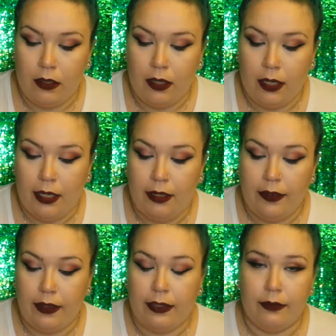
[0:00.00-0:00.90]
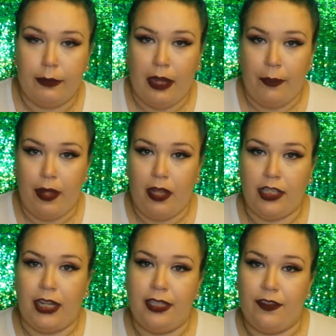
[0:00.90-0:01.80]
and I
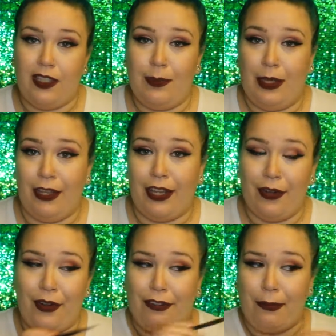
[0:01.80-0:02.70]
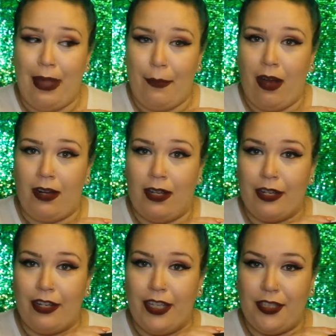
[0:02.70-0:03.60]
apologize if you see me looking over. My
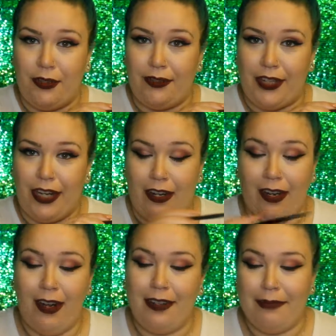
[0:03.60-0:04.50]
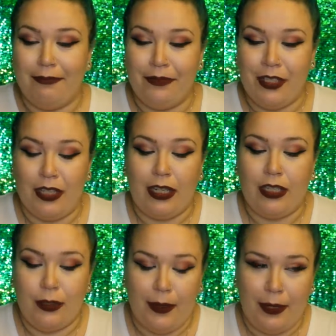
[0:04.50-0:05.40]
monitor is over here, so I
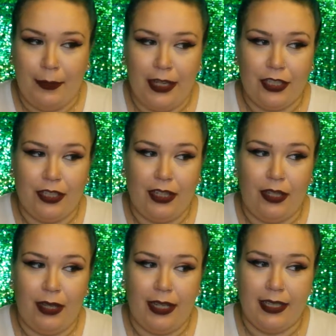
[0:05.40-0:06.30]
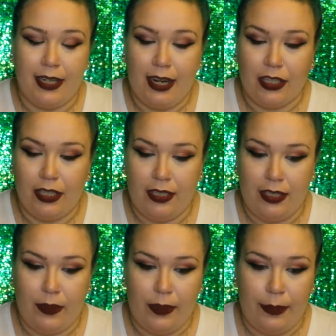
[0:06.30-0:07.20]
just want to make sure that you guys can actually
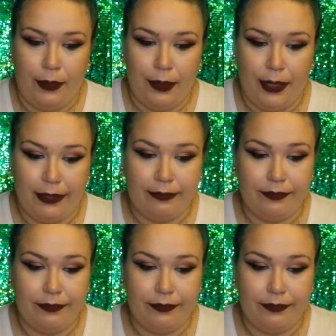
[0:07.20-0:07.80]
see what I'm doing.